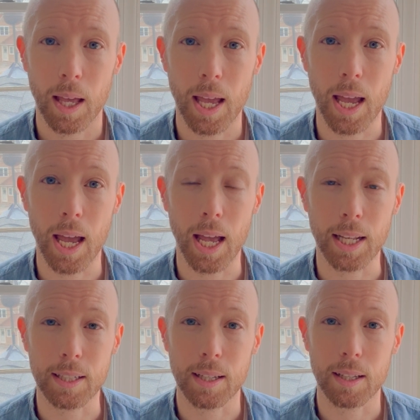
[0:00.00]

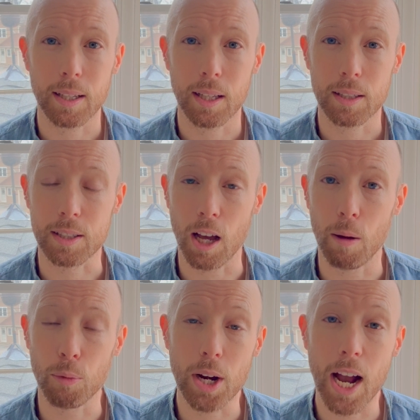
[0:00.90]
and
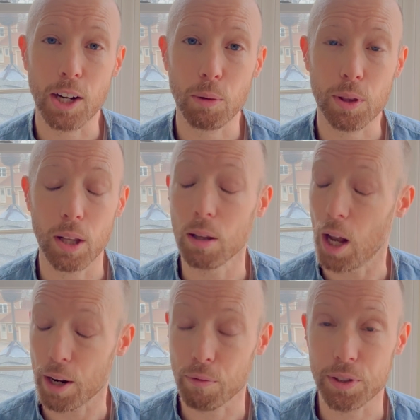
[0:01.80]
some react with a
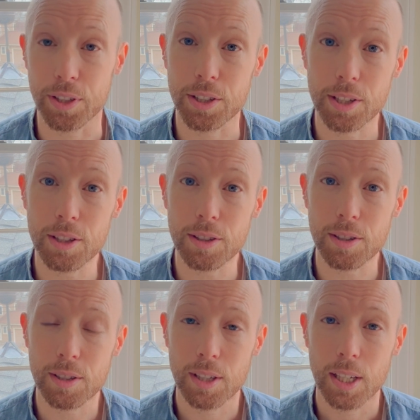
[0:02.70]
lot of resistance,